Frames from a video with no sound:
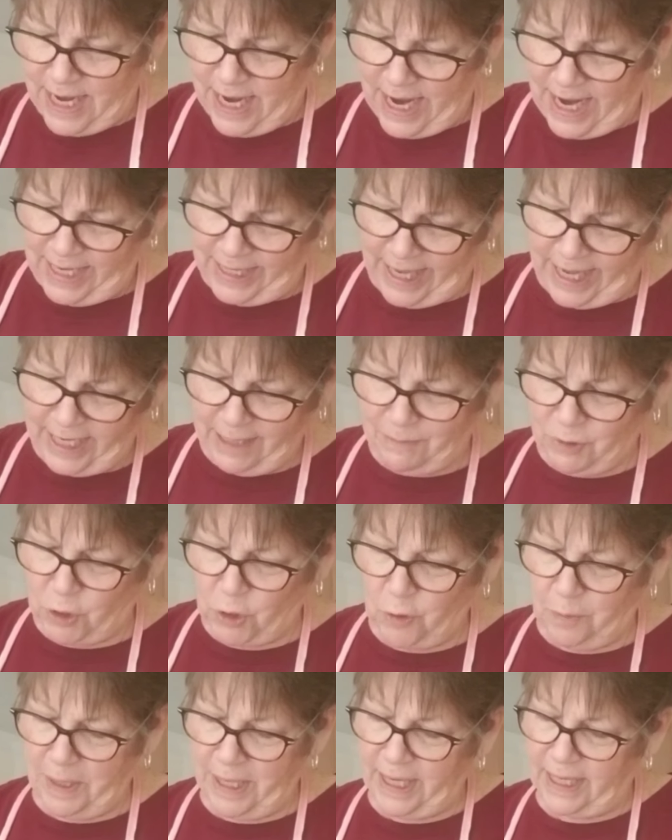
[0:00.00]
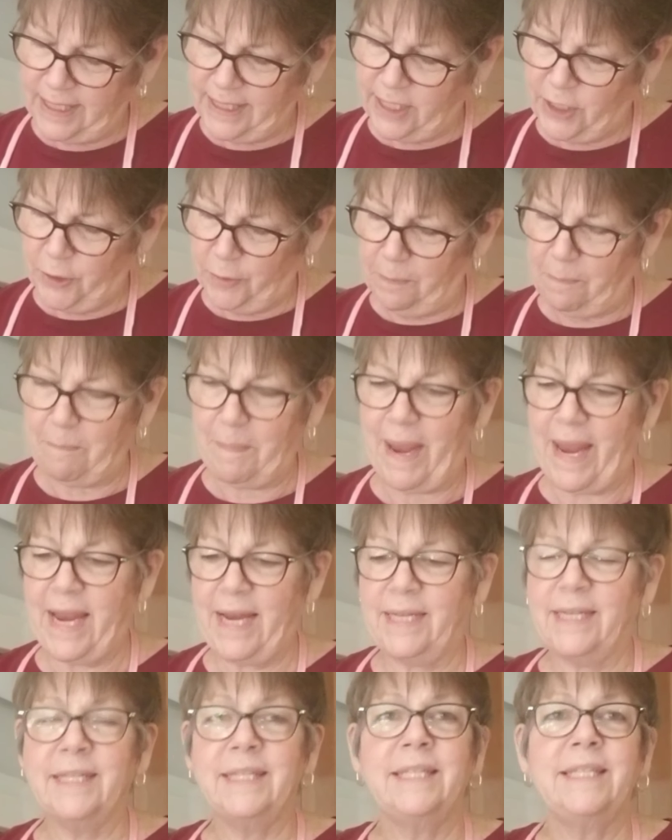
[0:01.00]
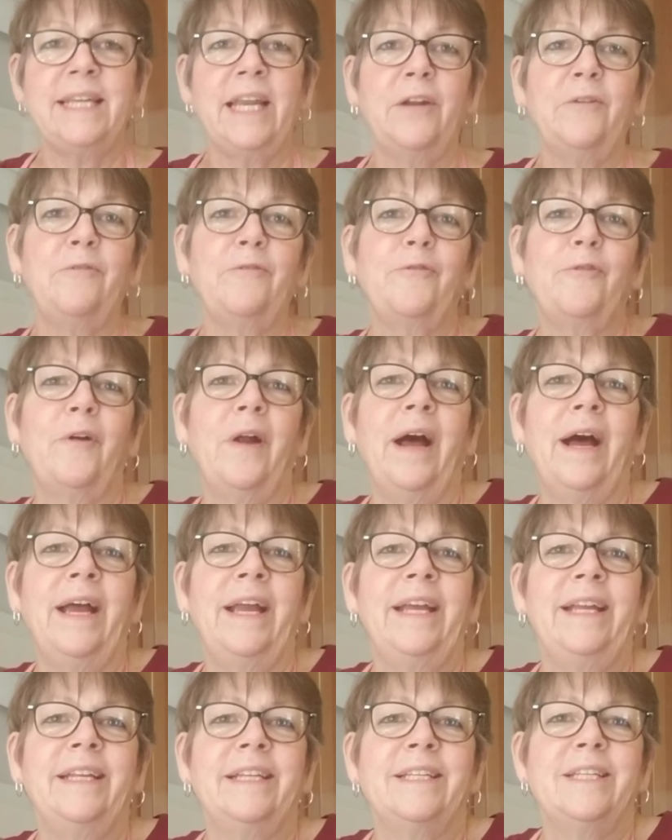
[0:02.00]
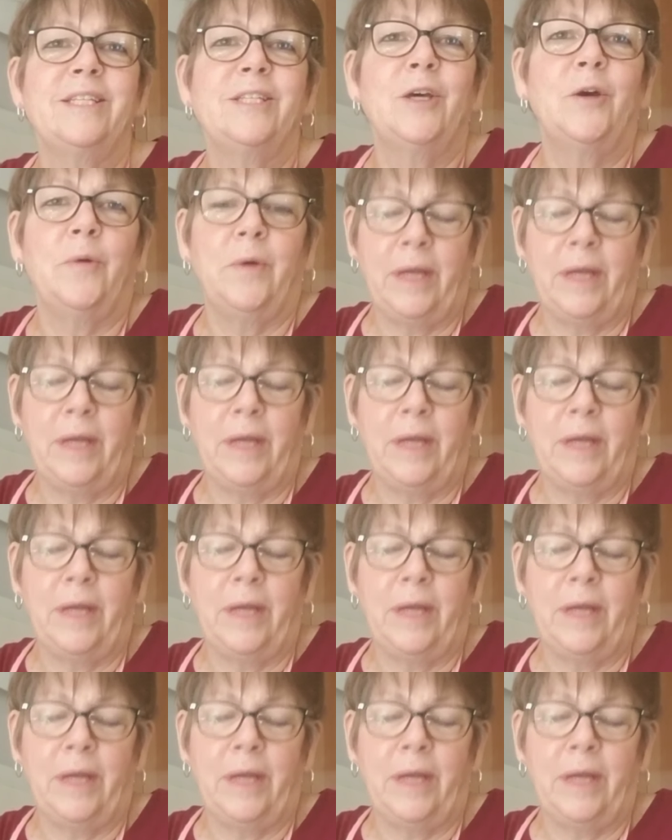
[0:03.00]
I like them too because they're baked instead of fried, and so